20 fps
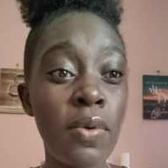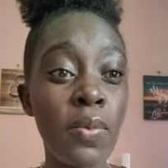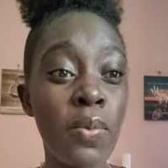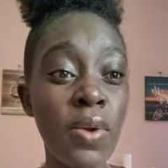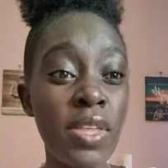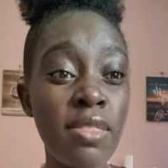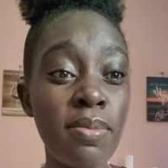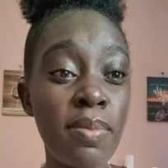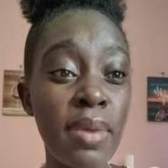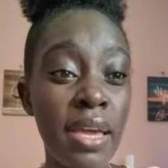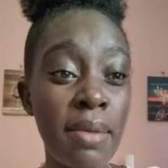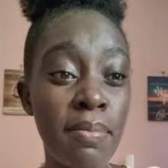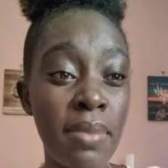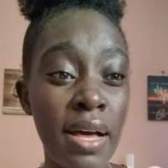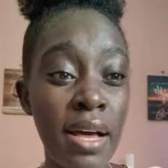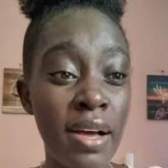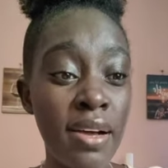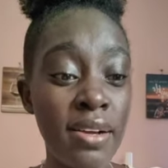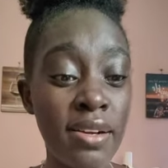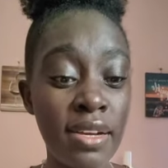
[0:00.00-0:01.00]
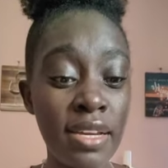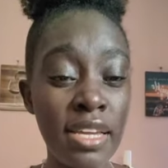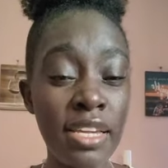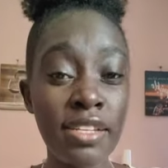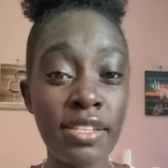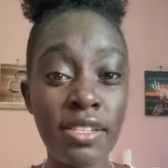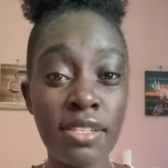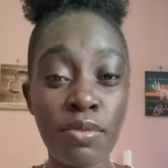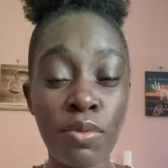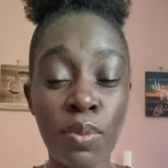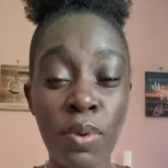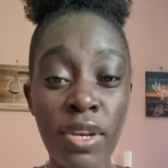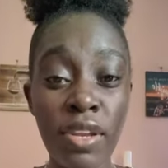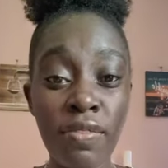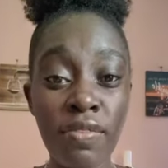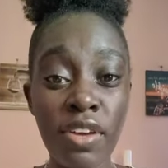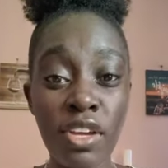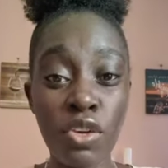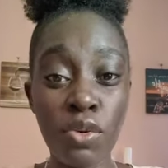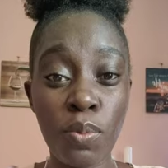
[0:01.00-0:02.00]
with my mug it
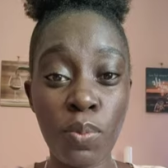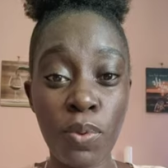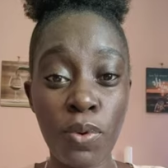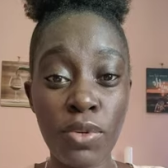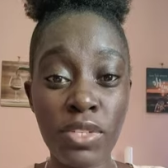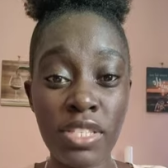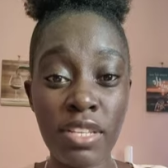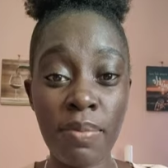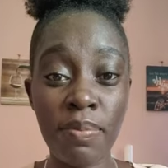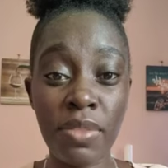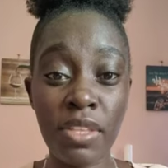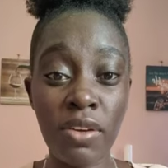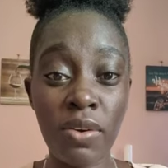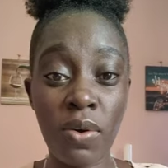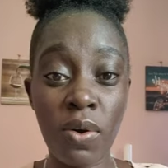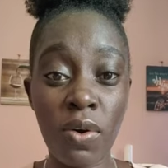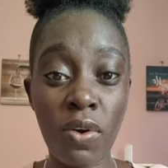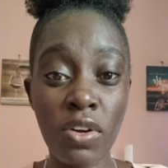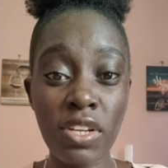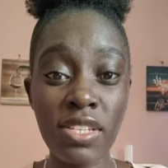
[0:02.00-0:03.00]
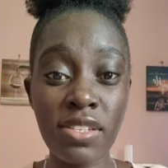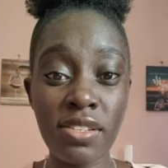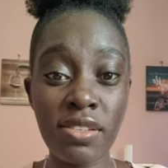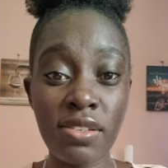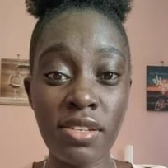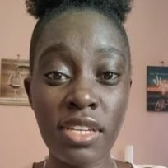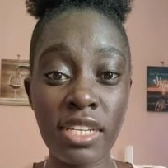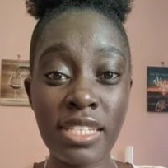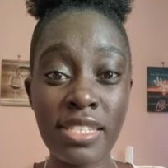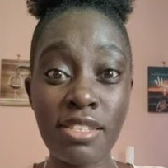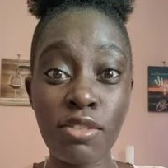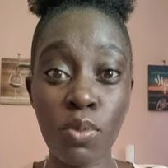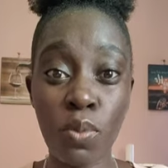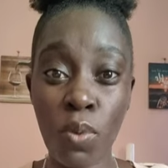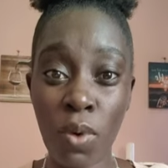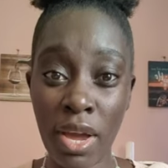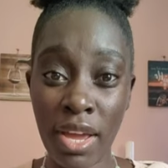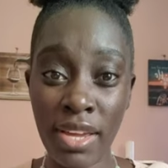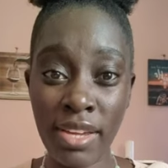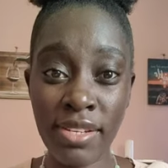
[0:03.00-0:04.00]
whenever you pour something hot it's
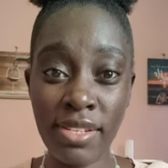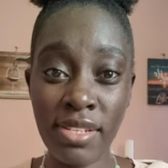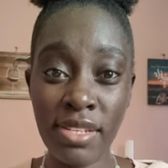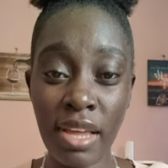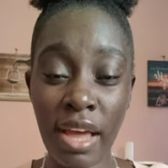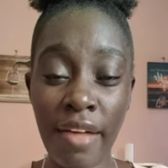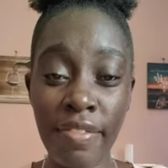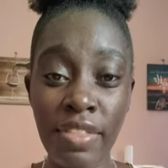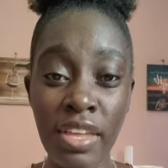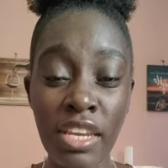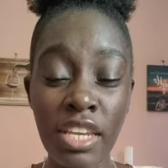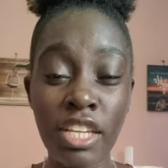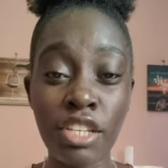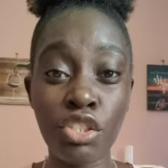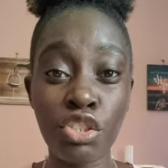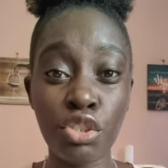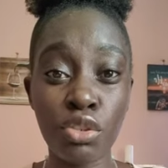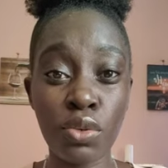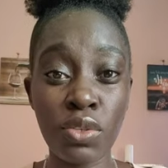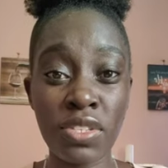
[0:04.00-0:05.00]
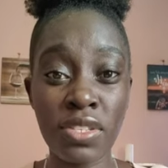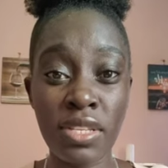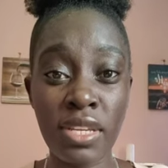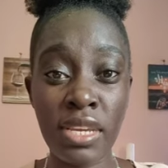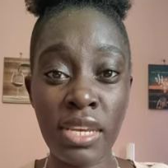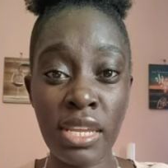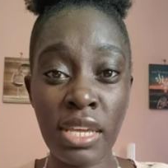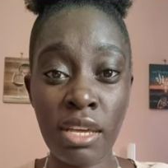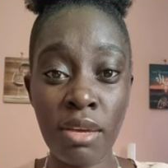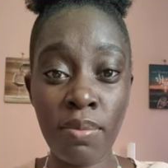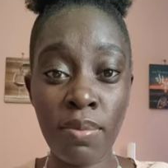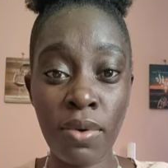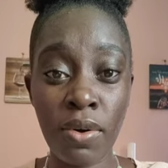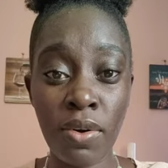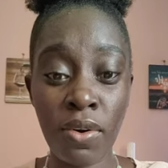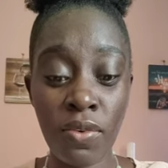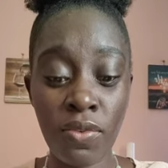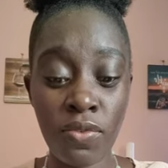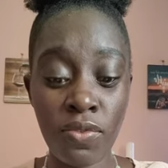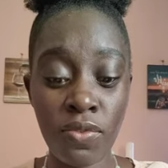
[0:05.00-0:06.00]
white and then it shows the name
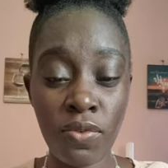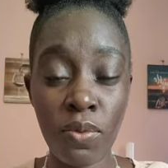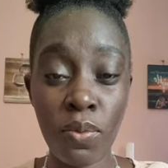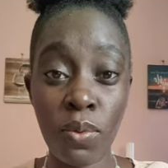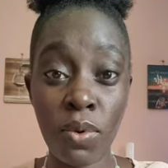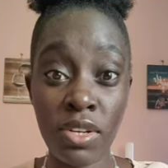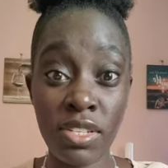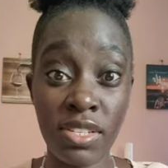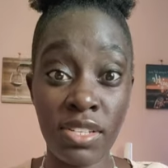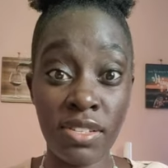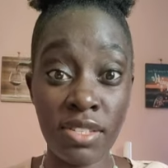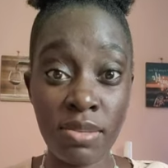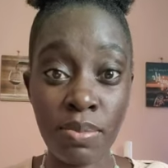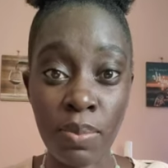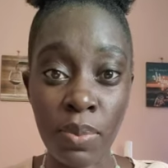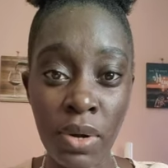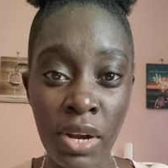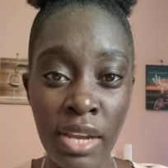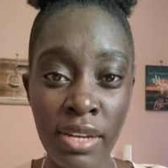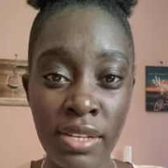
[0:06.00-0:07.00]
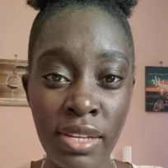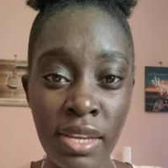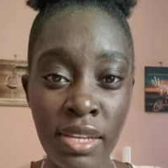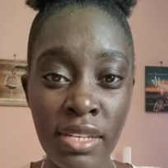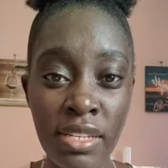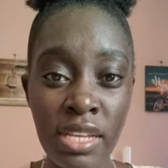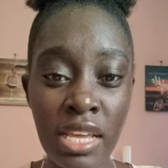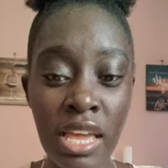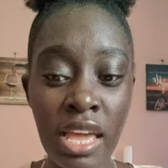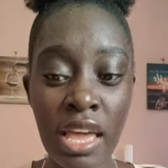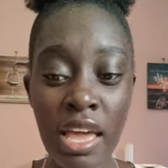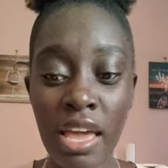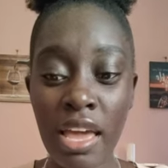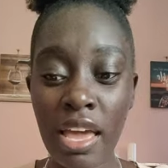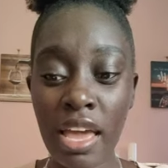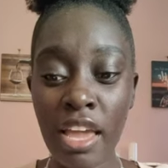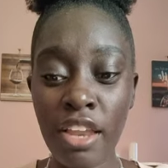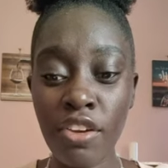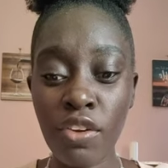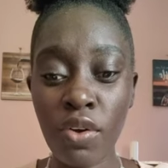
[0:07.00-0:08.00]
of what it's branded
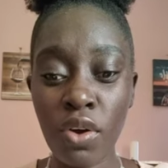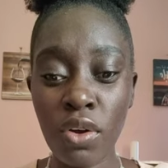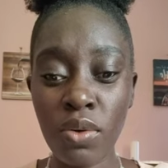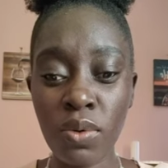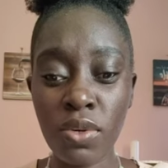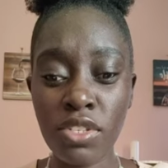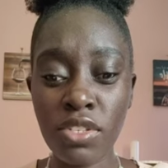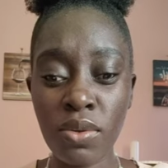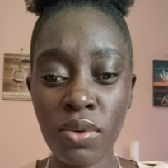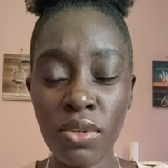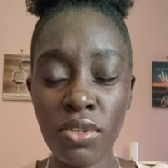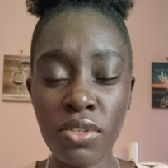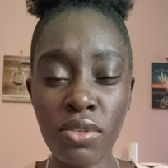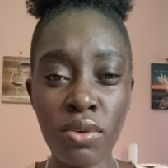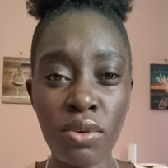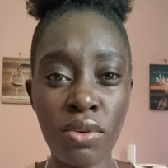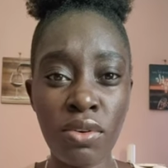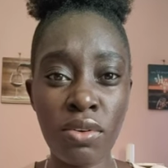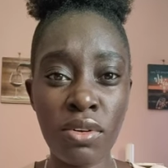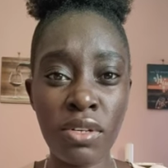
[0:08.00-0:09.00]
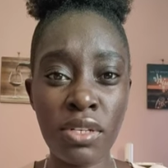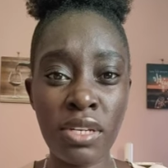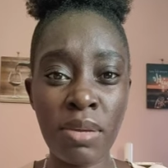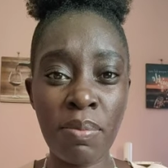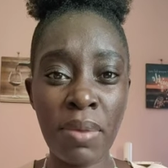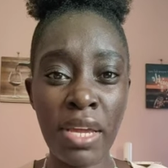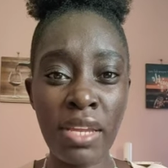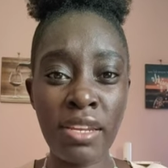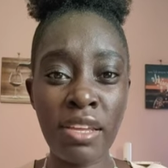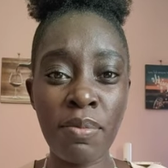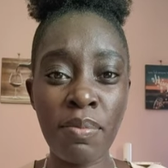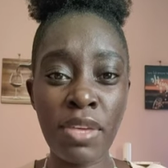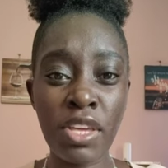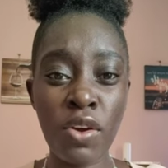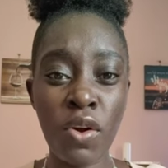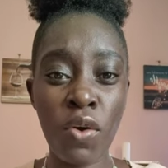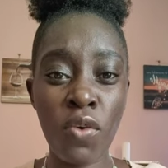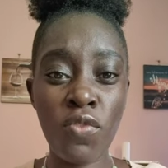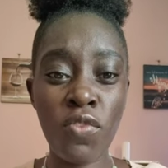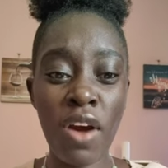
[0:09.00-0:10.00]
and god was also reminding
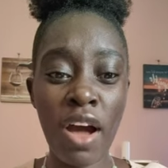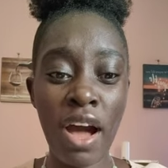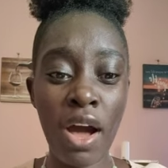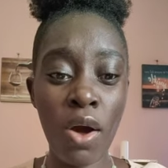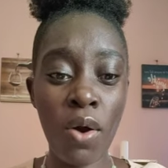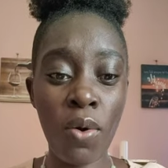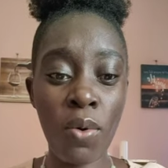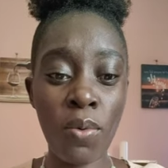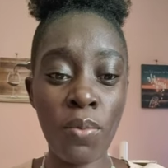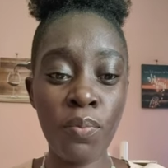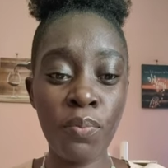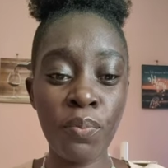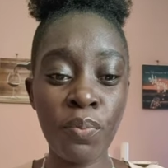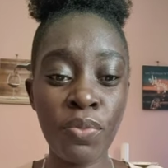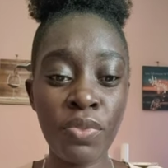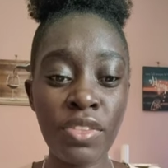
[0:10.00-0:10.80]
me of how